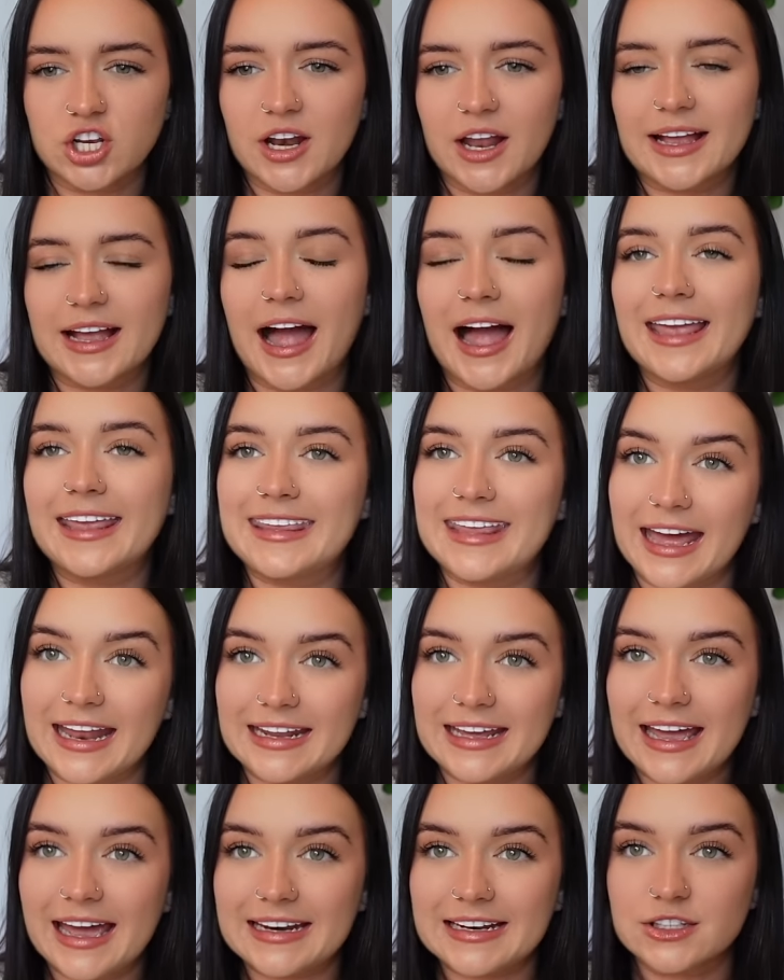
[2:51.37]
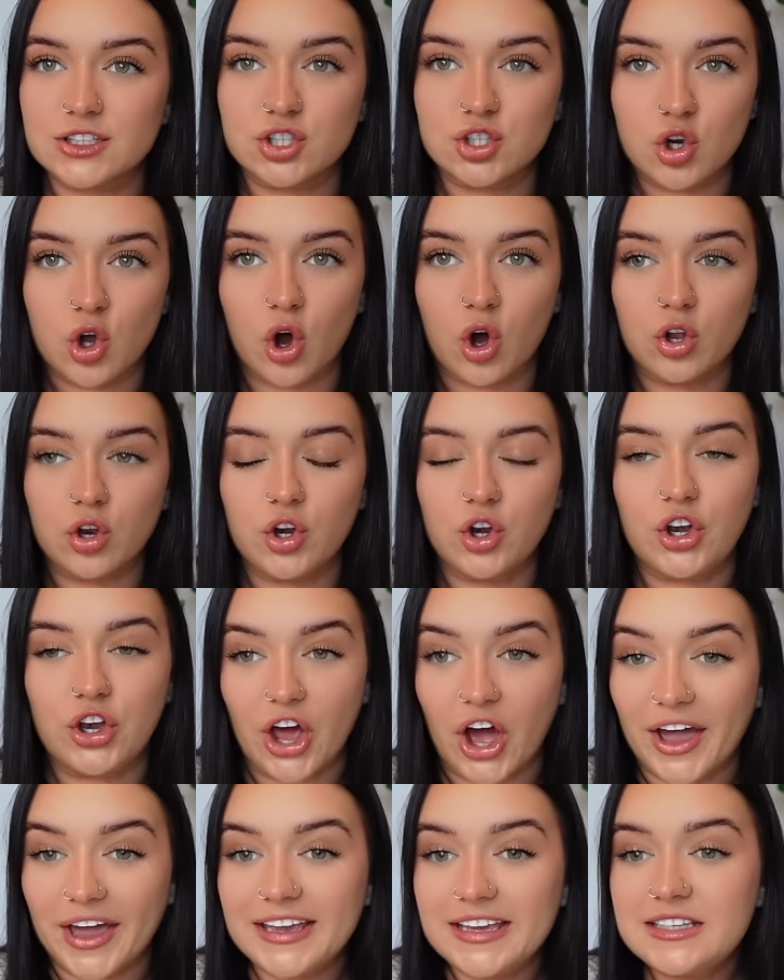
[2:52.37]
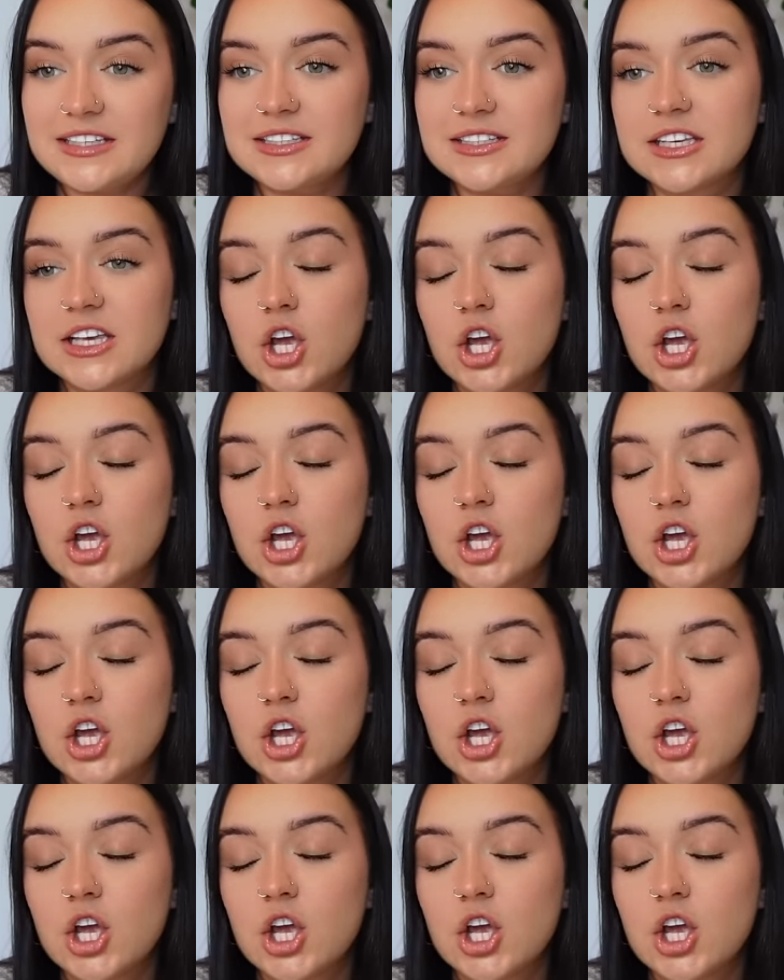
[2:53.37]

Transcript: Like I get it, and it's not nice.